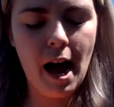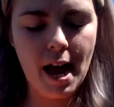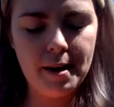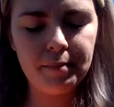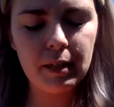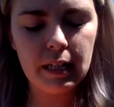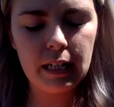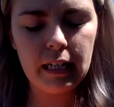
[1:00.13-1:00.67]
I
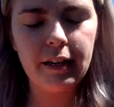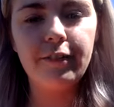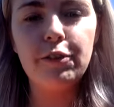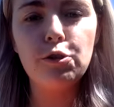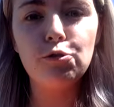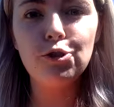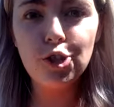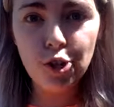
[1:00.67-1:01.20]
am going to give
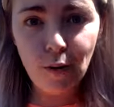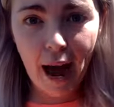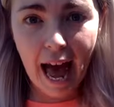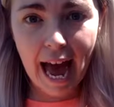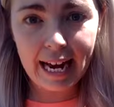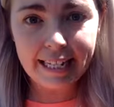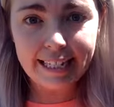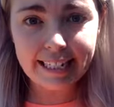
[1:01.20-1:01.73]
you two
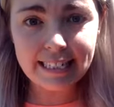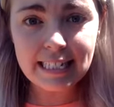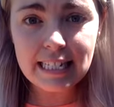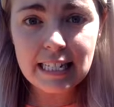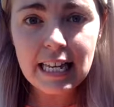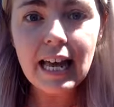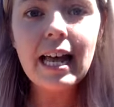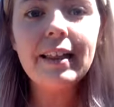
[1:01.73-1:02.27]

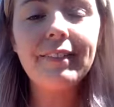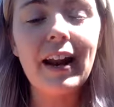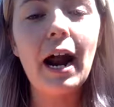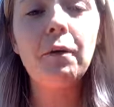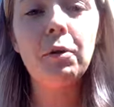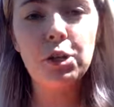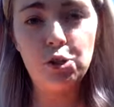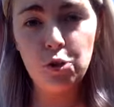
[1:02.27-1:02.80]
addends that
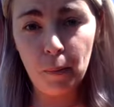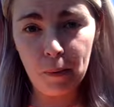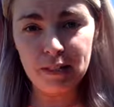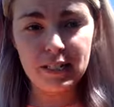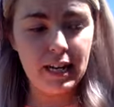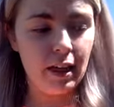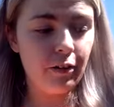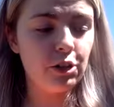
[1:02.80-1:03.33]
I want you to put
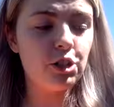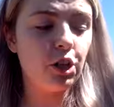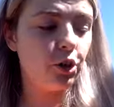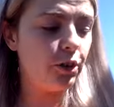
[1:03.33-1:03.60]
together to